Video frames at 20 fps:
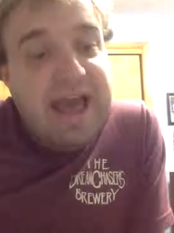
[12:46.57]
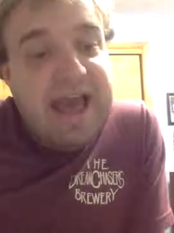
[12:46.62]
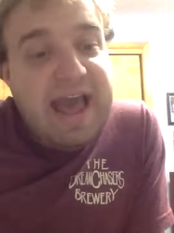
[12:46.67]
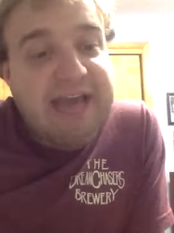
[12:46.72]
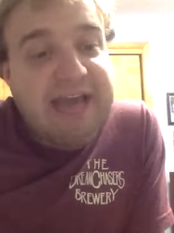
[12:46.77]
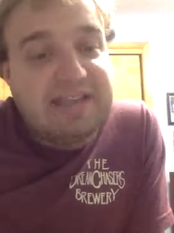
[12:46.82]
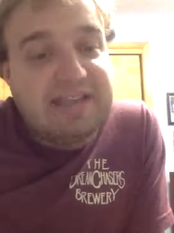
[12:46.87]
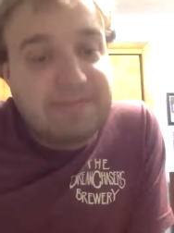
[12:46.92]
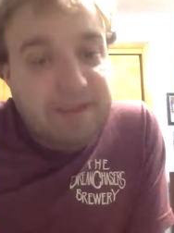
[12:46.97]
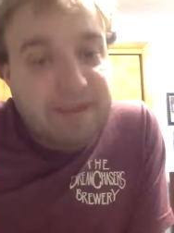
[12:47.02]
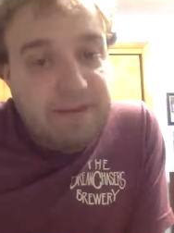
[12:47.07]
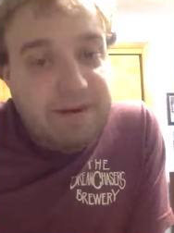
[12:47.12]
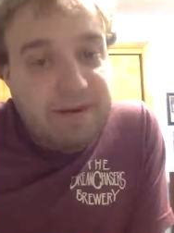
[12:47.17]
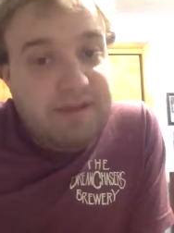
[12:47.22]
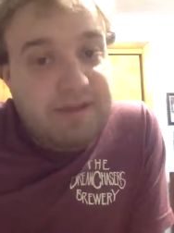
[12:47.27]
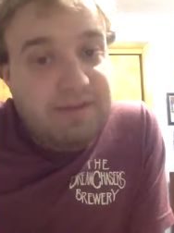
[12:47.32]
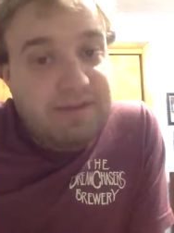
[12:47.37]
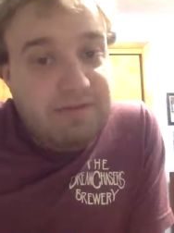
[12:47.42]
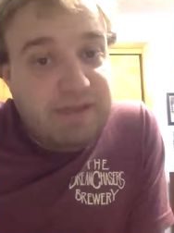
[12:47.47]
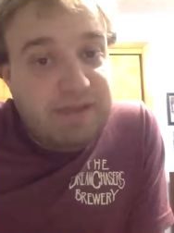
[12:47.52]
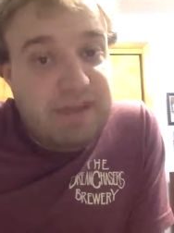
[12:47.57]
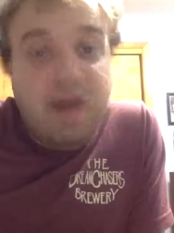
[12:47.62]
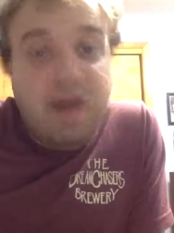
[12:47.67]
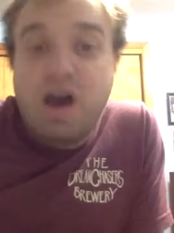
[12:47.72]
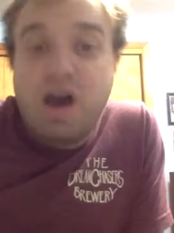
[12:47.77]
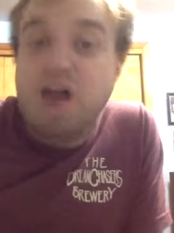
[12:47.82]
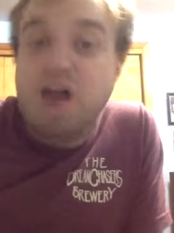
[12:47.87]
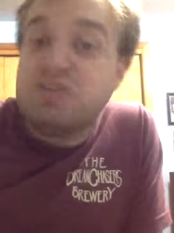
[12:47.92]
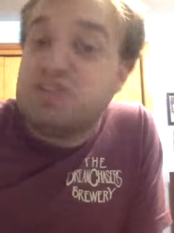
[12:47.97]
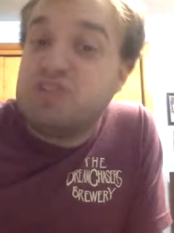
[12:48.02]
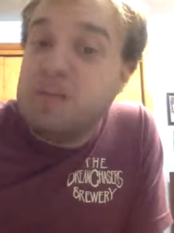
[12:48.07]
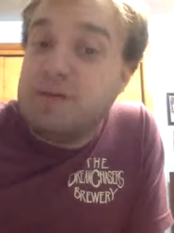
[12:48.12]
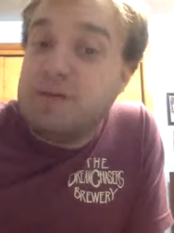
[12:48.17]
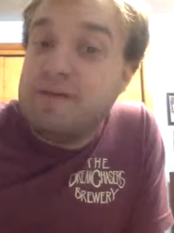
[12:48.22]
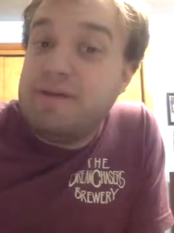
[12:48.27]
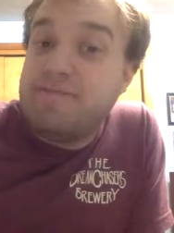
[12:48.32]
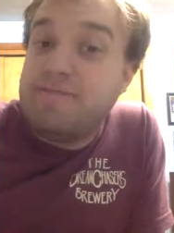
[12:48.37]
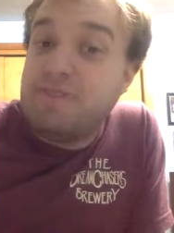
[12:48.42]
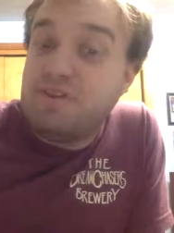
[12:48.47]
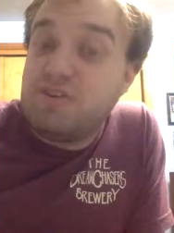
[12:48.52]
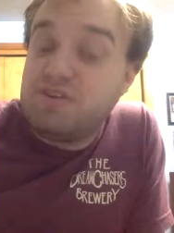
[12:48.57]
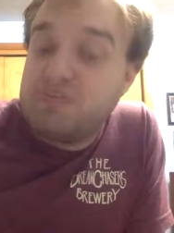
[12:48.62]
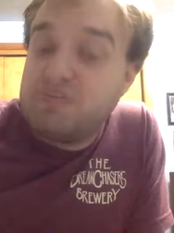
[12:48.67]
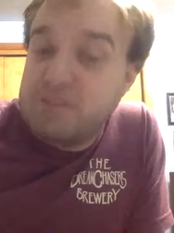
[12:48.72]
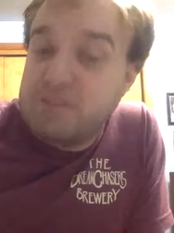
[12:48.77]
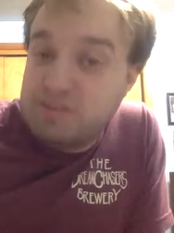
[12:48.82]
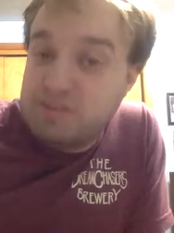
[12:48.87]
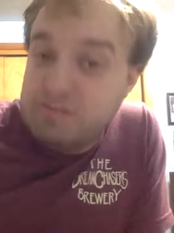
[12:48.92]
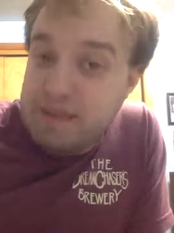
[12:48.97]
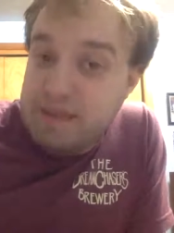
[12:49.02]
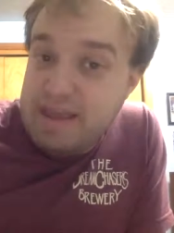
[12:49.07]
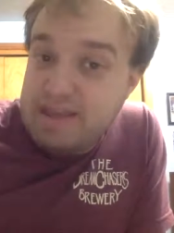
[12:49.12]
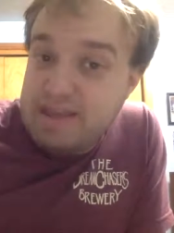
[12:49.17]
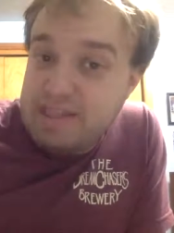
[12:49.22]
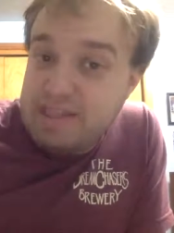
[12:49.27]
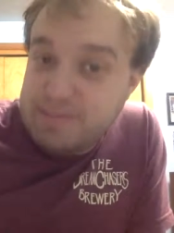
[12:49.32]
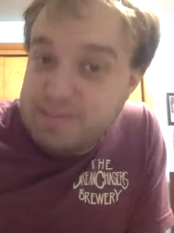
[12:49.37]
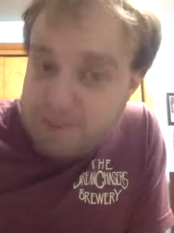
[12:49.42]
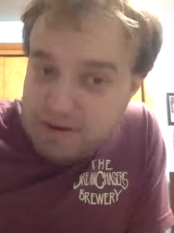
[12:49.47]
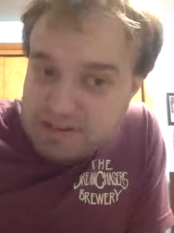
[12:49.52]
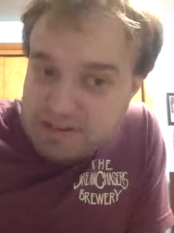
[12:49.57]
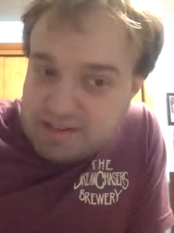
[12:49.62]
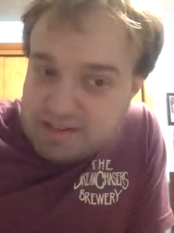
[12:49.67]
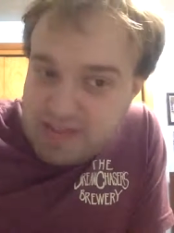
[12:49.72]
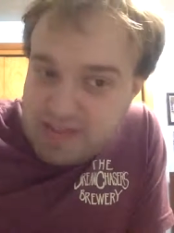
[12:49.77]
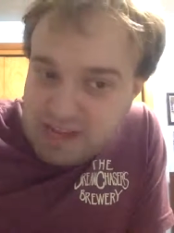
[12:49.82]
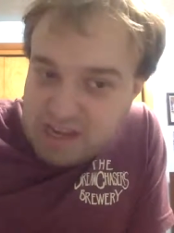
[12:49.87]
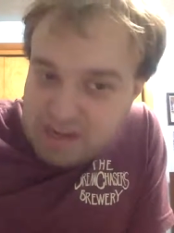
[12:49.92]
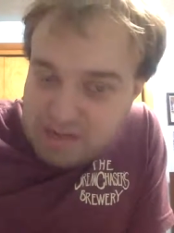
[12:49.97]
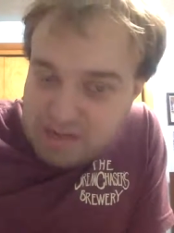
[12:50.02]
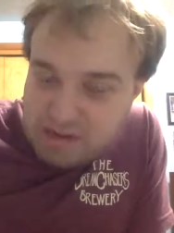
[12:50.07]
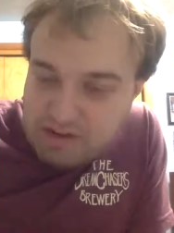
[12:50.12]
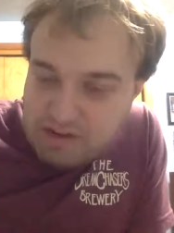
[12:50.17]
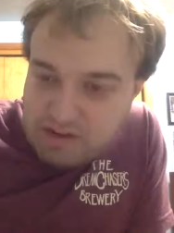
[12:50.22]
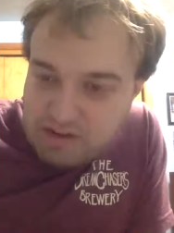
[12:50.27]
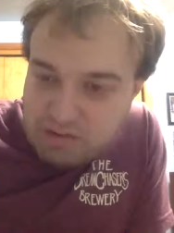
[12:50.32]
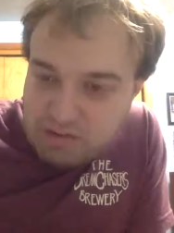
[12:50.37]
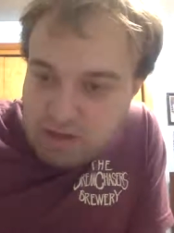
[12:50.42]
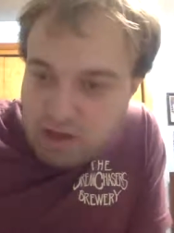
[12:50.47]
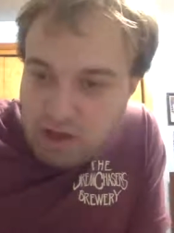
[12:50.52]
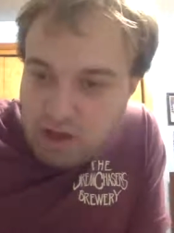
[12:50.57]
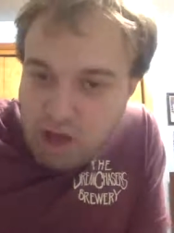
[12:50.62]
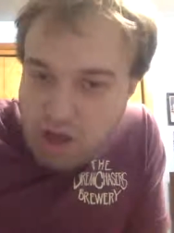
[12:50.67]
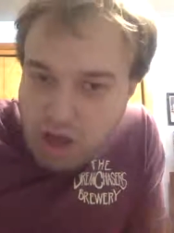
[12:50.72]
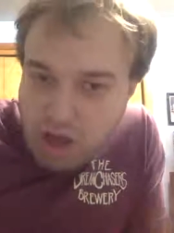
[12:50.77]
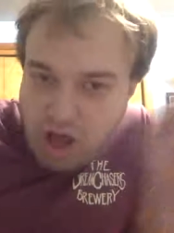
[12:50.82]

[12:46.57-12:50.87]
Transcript: at the mayor ninety-three. Also check out my first WrestleMania experience documentary as well.